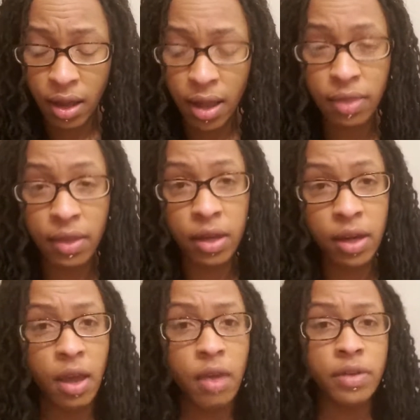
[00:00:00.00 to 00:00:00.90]
And then
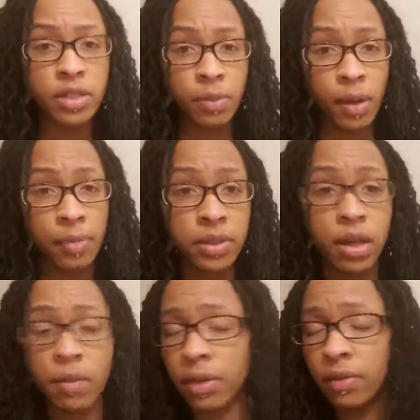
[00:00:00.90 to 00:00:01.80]
an Aries pops
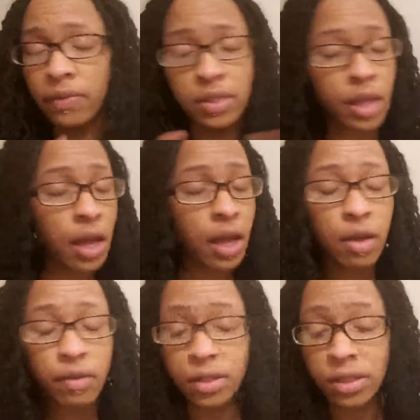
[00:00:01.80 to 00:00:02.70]
up. And if it's not
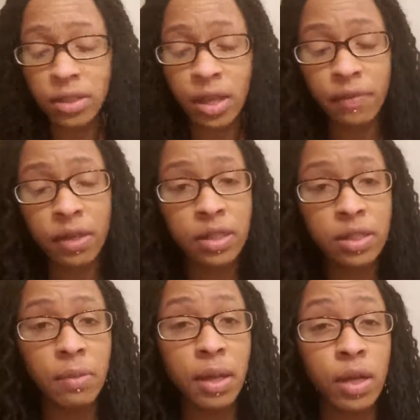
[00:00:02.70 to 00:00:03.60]
Aries, it's definitely
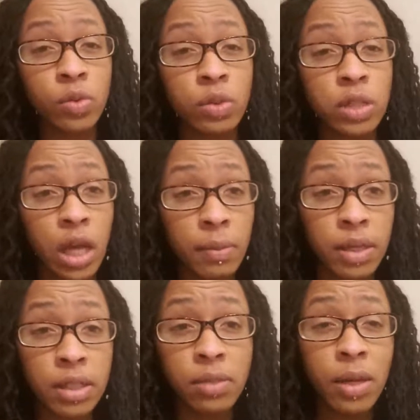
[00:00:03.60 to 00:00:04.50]
somebody who's
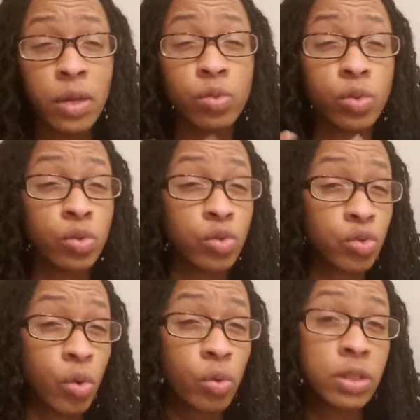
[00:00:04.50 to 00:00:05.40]
dominant, somebody who's
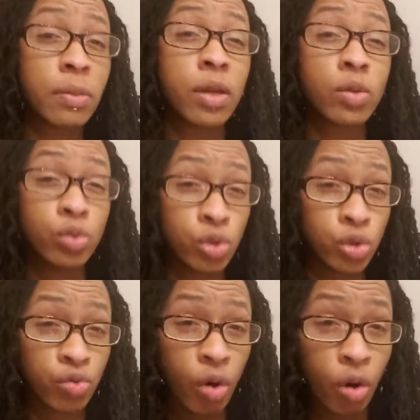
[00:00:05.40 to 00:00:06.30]
controlling, somebody who's
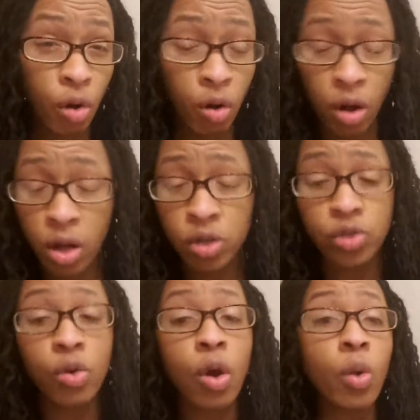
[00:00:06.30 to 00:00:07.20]

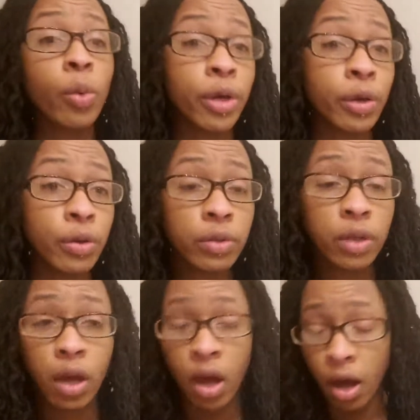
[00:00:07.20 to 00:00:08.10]
strong-willed.
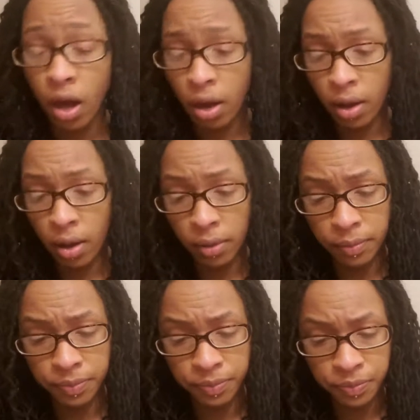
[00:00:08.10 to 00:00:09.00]

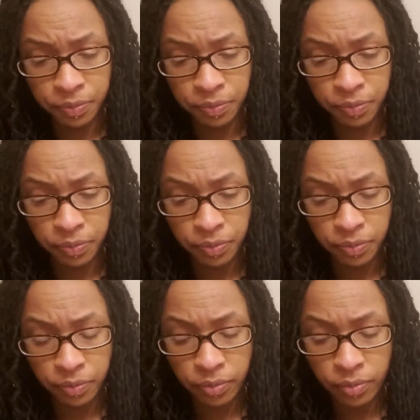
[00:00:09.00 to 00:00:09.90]
And
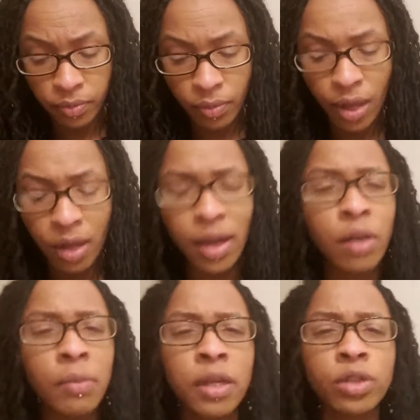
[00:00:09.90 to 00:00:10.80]
I
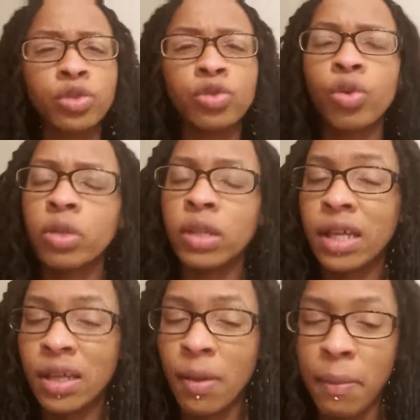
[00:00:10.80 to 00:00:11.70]
don't mean controlling
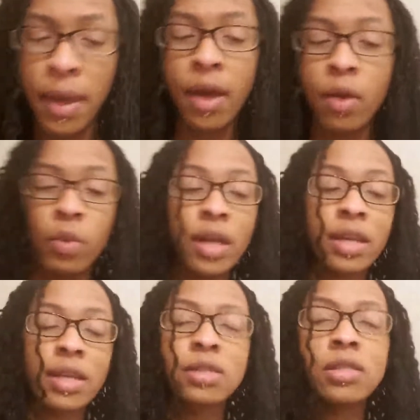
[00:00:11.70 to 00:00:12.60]
in a bad
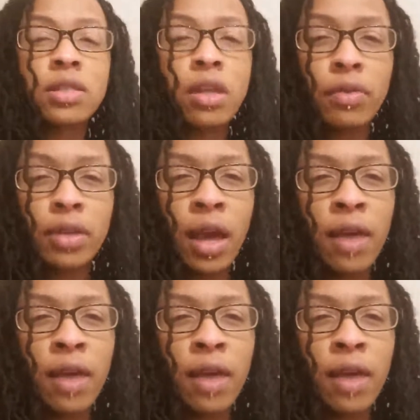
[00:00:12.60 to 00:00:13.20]
way necessarily.